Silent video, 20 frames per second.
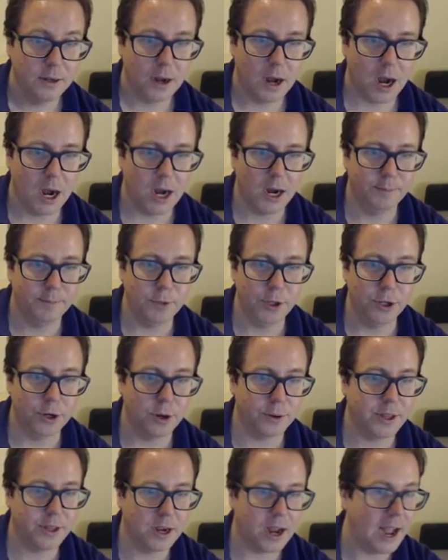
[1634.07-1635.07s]
um, you
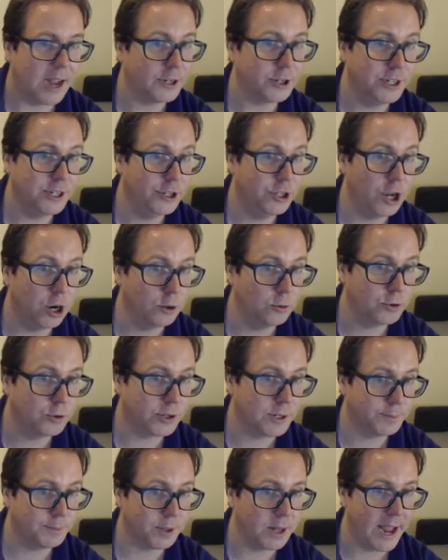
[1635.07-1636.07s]
know, there actually no
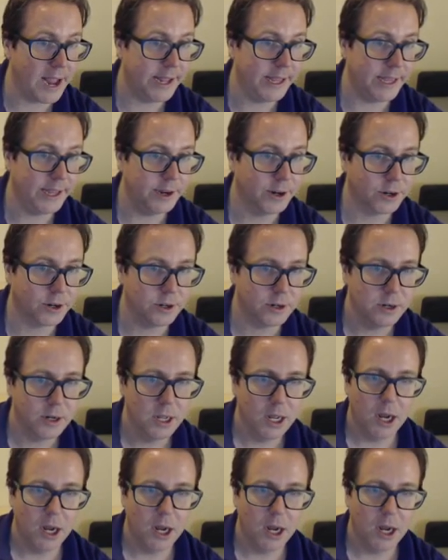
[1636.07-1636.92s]
AAA here